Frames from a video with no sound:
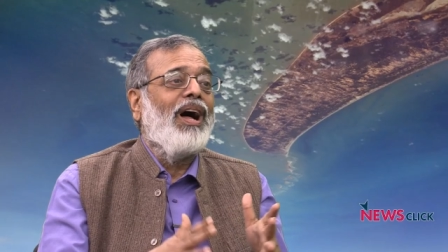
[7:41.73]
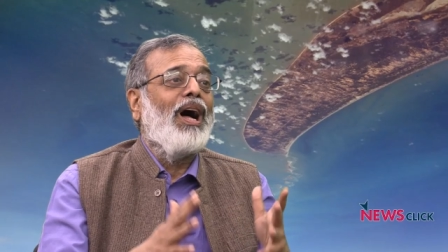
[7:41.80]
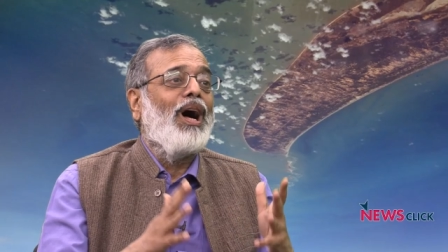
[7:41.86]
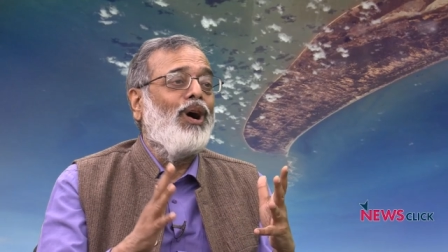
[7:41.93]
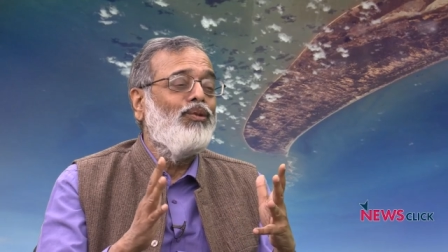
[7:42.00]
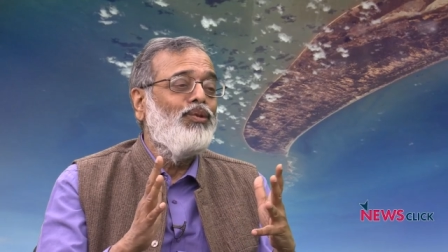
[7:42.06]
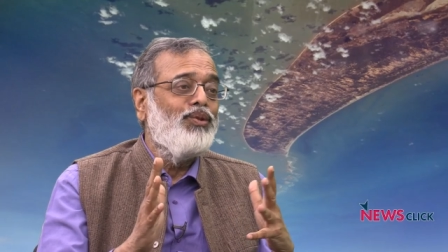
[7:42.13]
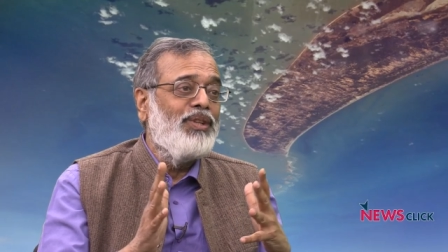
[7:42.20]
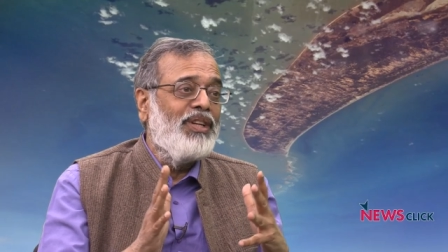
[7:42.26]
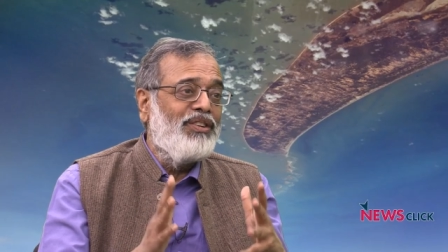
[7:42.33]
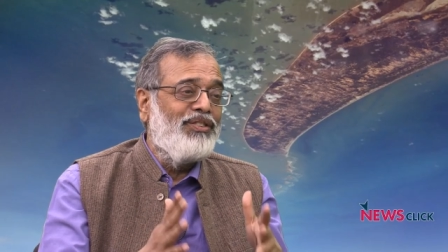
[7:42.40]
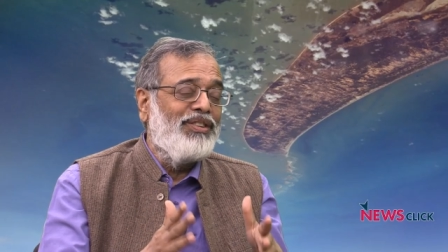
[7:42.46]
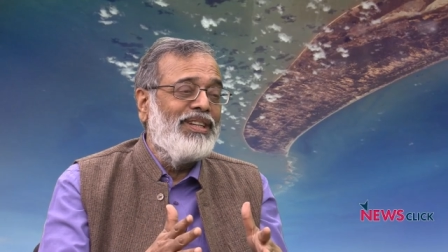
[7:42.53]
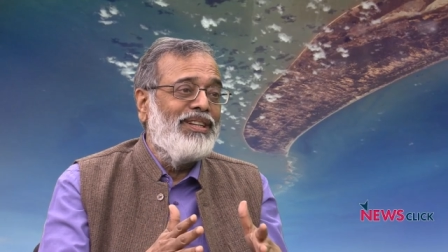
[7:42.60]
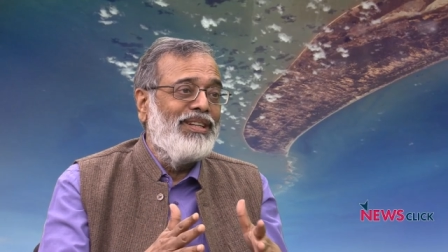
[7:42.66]
how do they
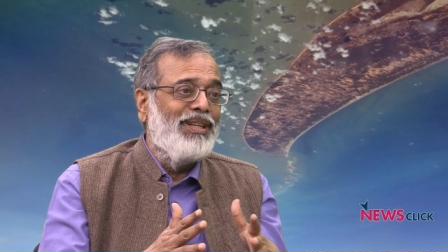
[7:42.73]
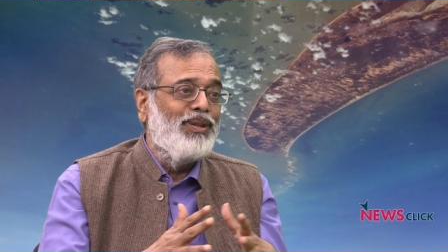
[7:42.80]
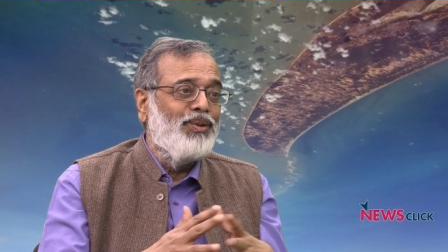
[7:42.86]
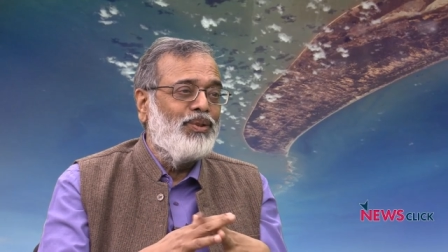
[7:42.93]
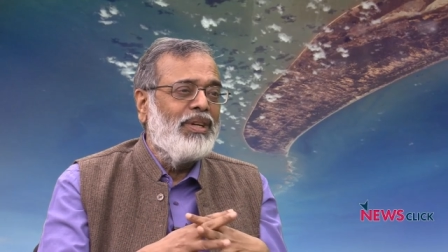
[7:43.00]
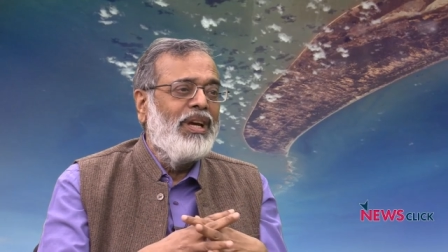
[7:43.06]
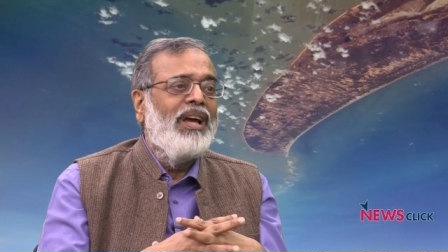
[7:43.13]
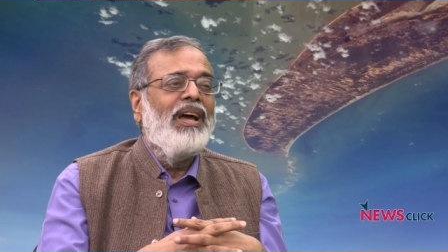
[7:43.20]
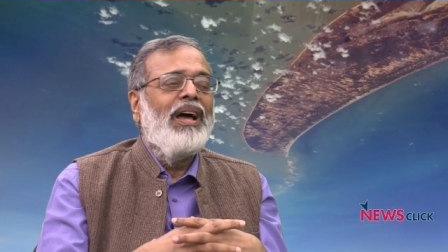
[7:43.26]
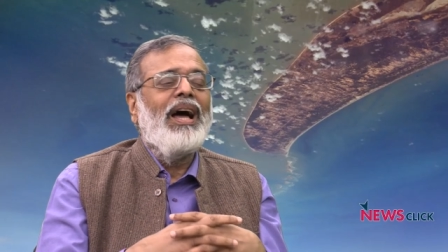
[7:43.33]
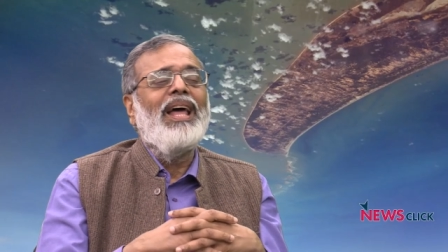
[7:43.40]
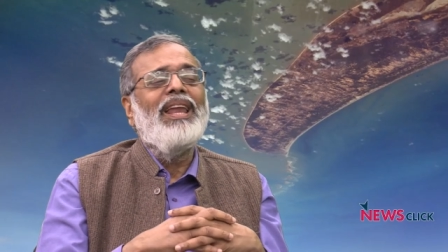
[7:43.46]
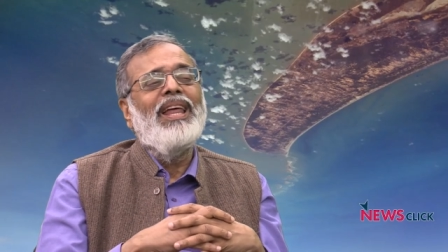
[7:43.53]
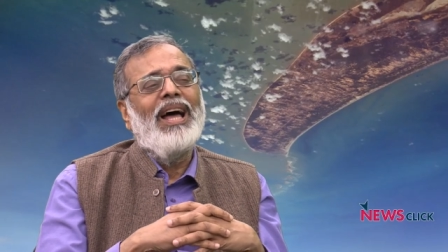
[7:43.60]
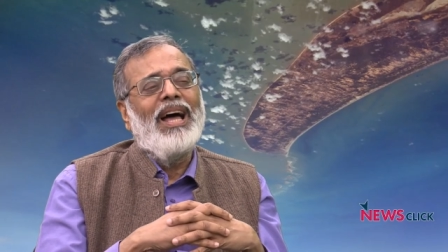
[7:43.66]
treat news,
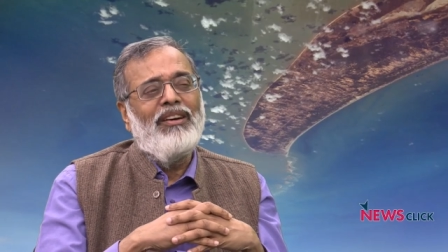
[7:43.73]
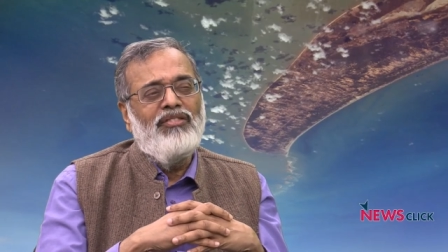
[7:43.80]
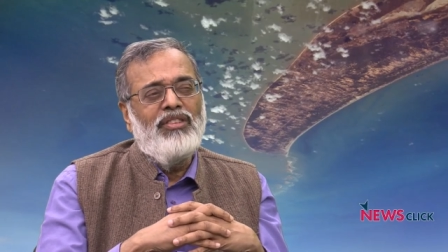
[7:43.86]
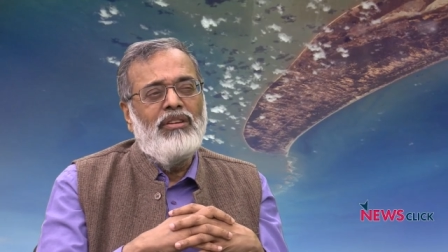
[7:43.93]
and have